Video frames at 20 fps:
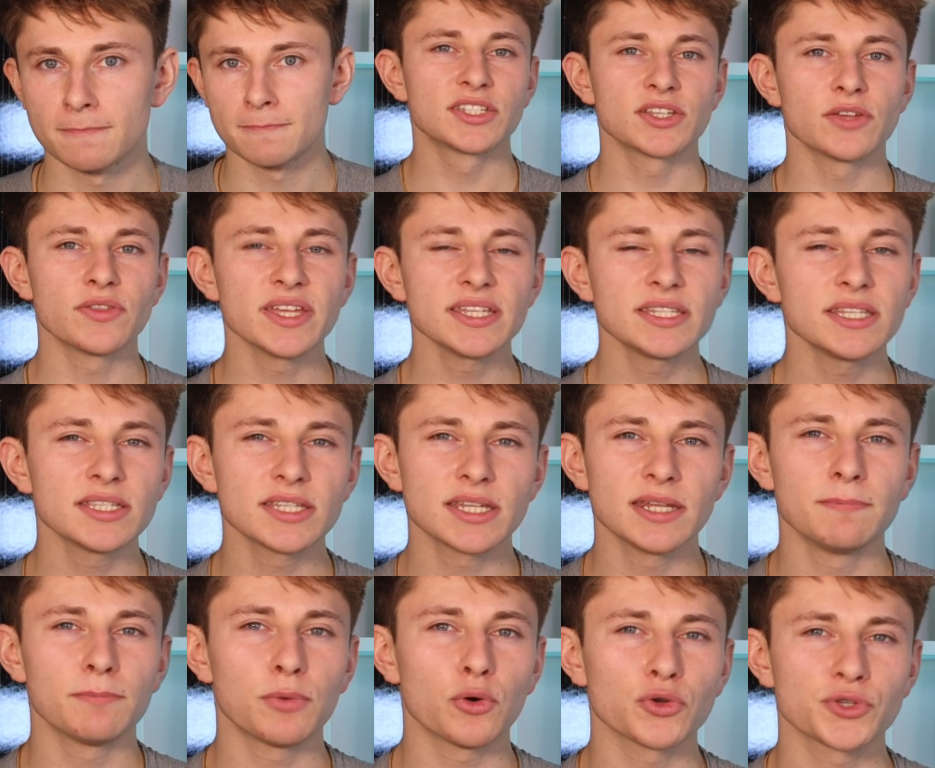So this is
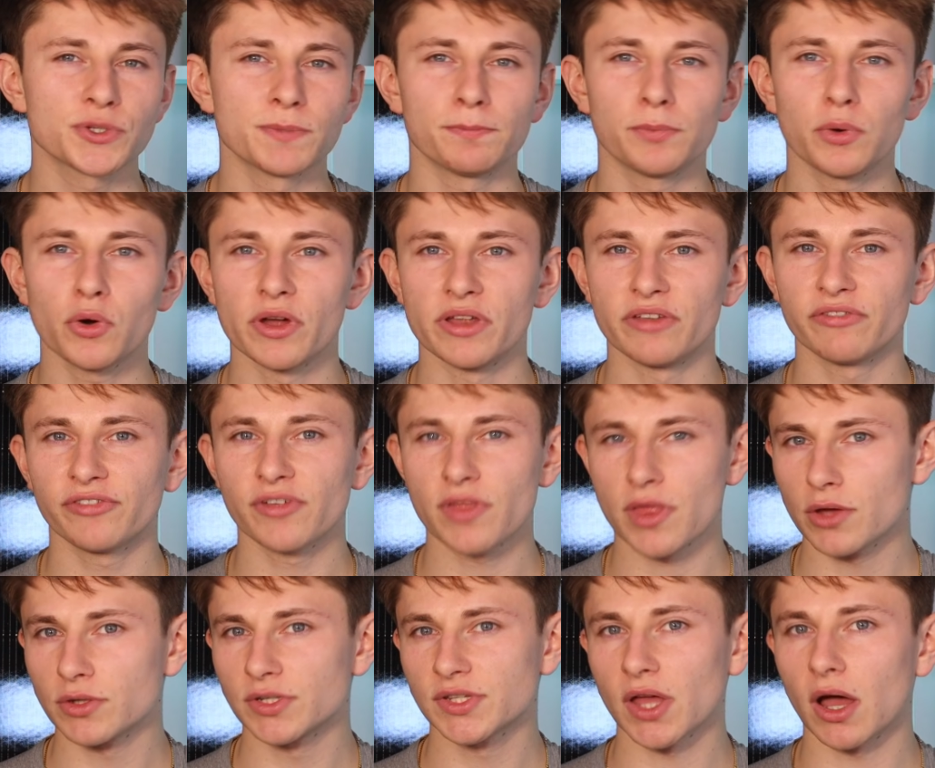an important point for
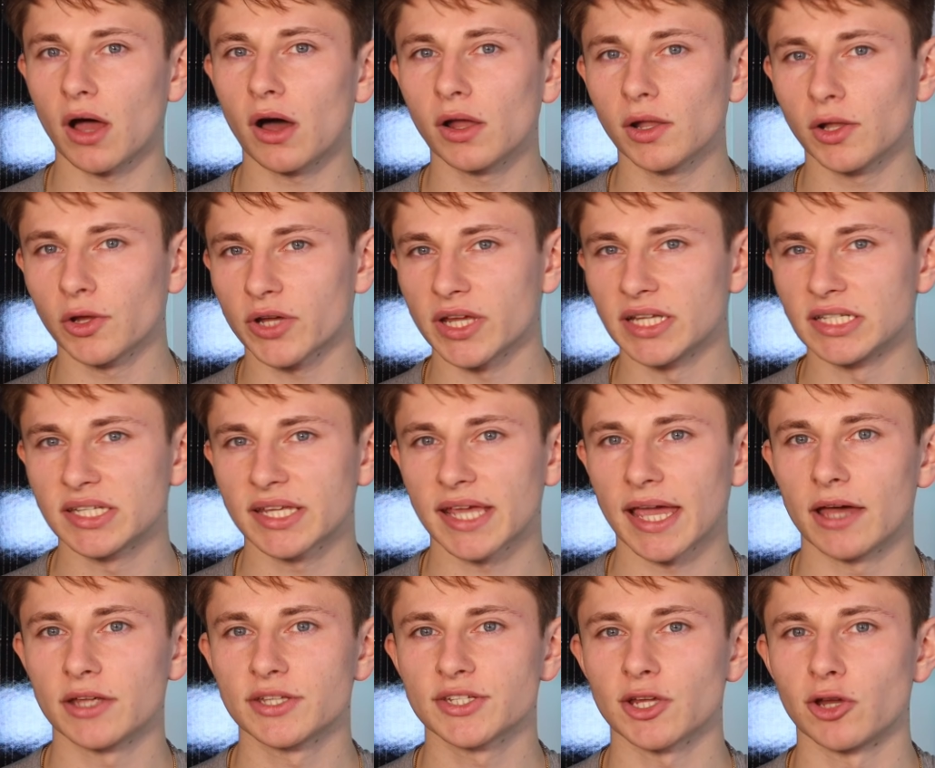those that are looking to
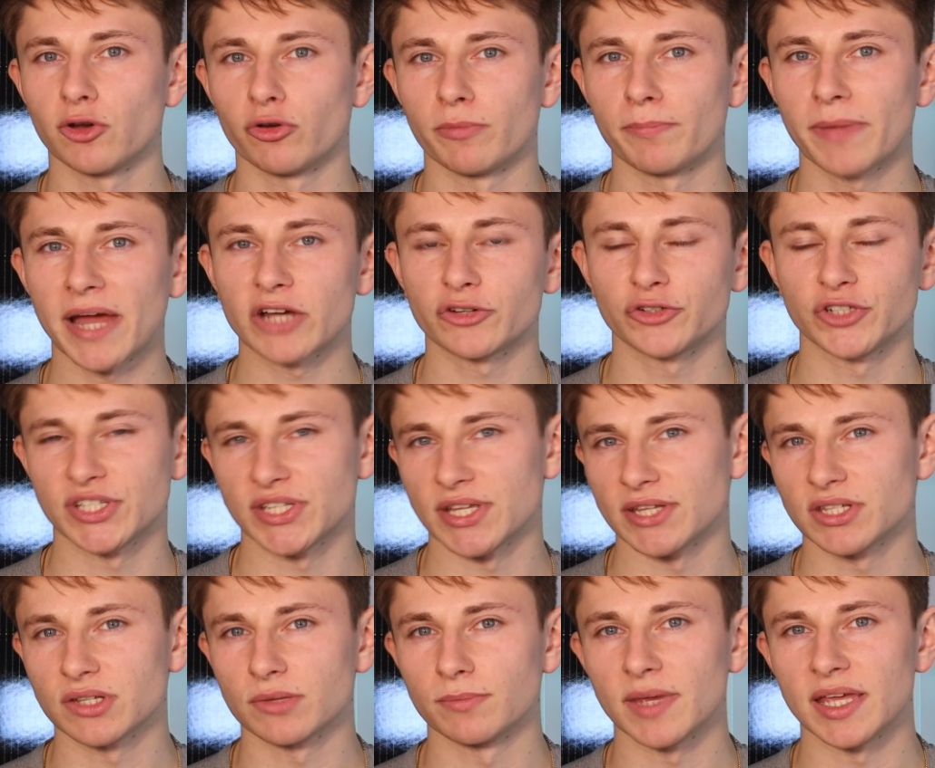get a solar and battery
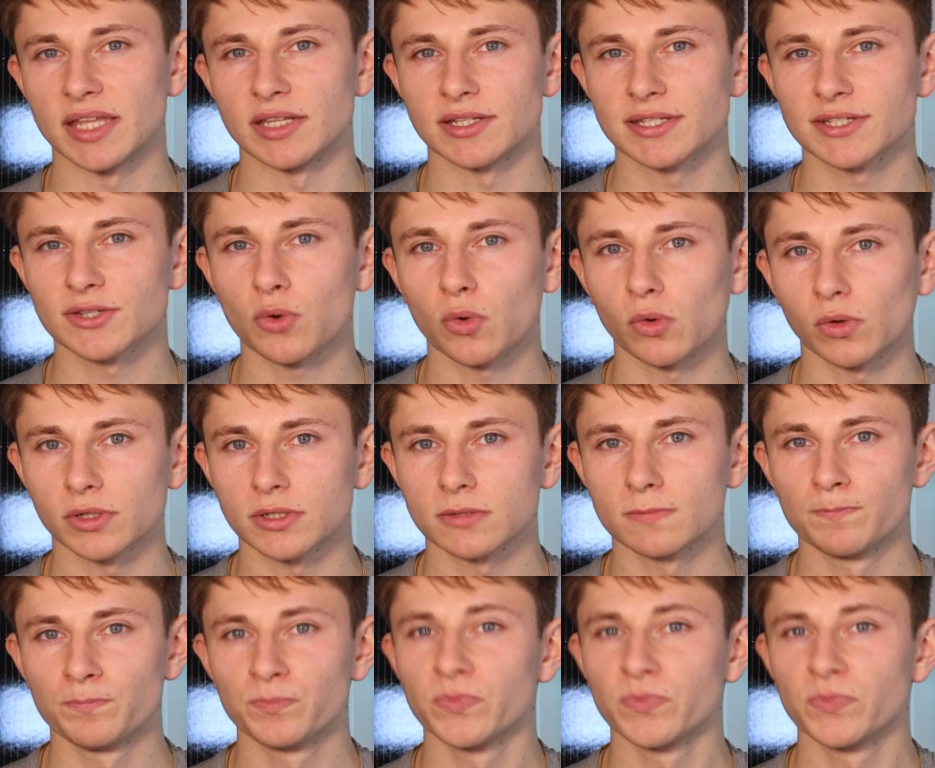system installed.